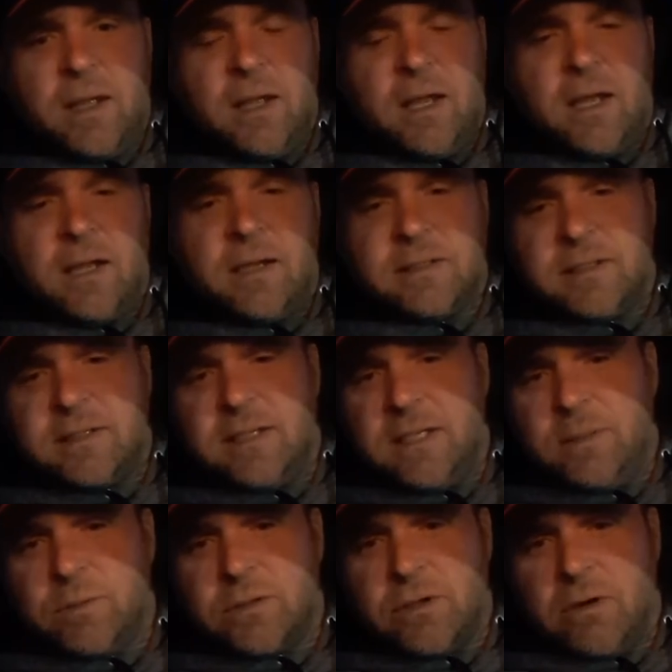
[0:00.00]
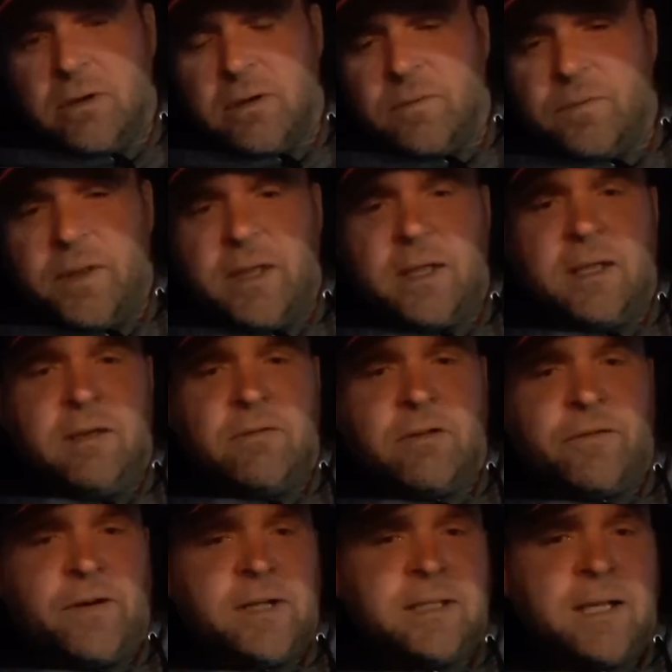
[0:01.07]
and as a Teamster, even
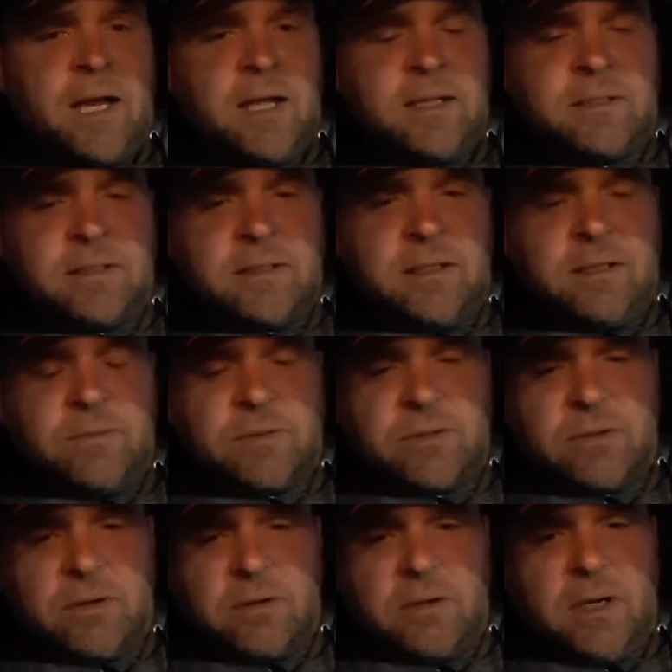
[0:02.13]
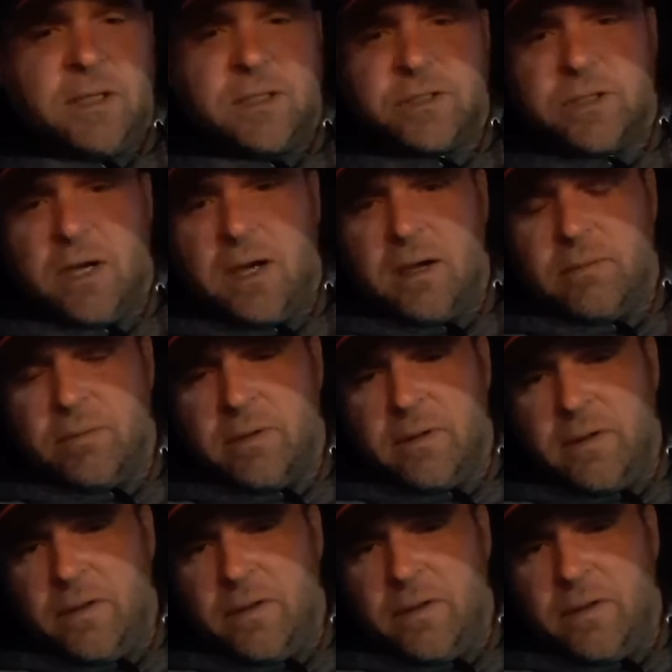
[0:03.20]
if I die as a Teamster on the job,